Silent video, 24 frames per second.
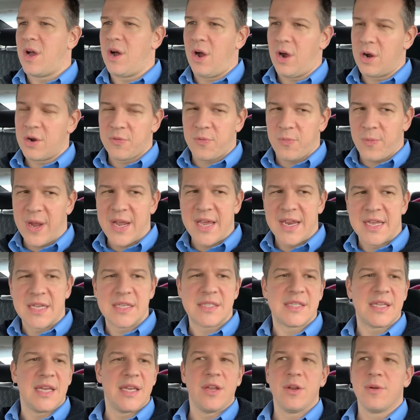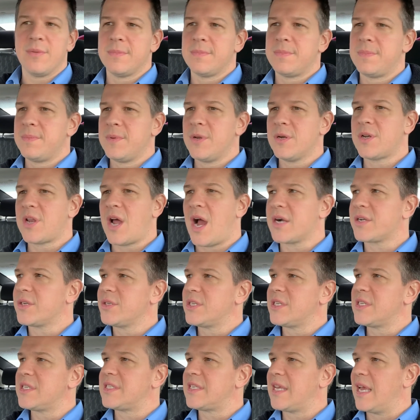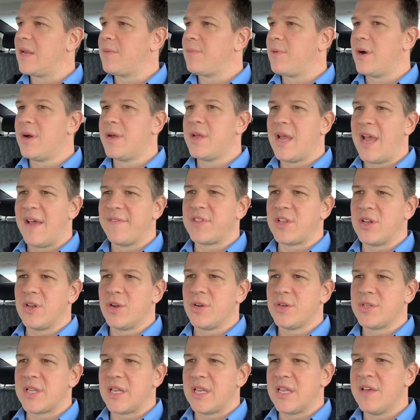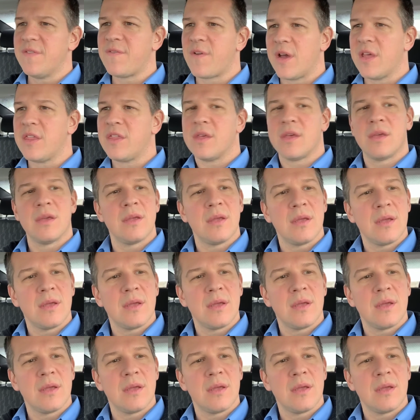arthritis that your doctor just said, well, you have to learn to live with.